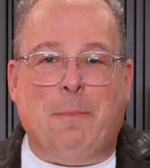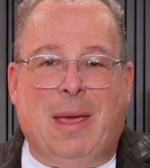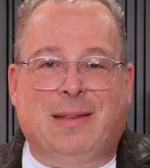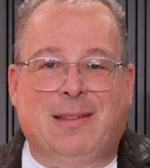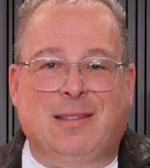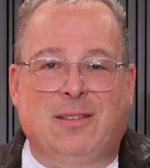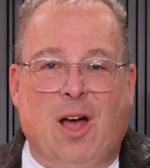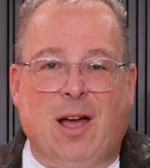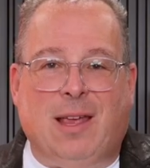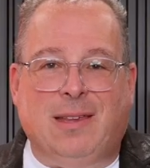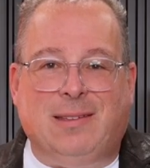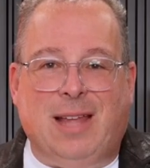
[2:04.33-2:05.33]
makes this
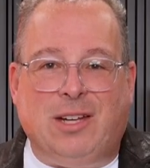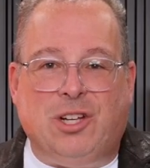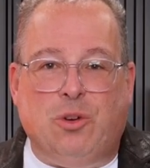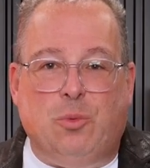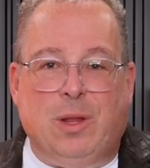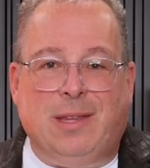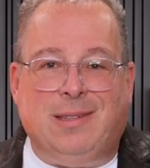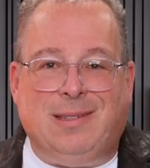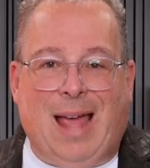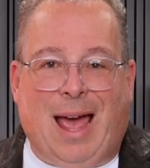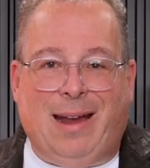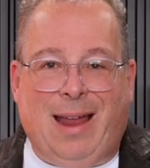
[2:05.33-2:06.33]
docking station really
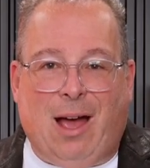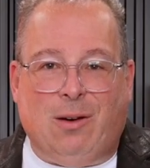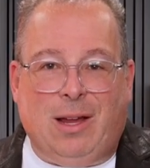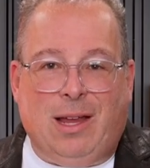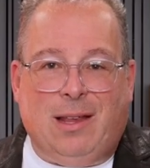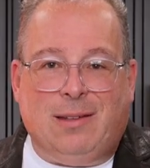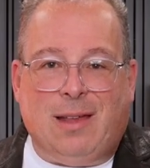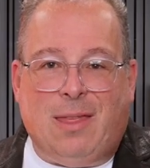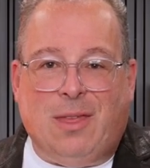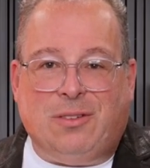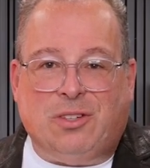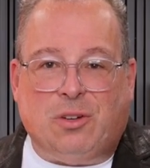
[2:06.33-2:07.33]
stand out is
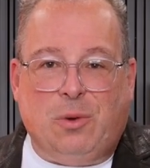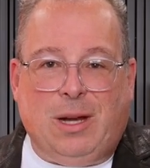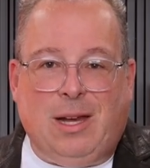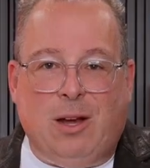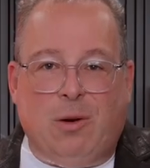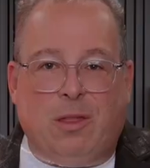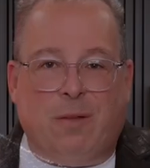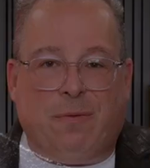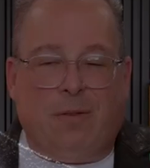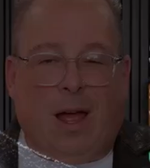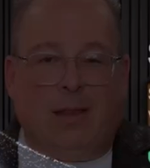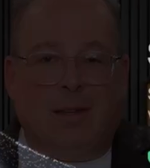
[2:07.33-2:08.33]
the screen here in the front.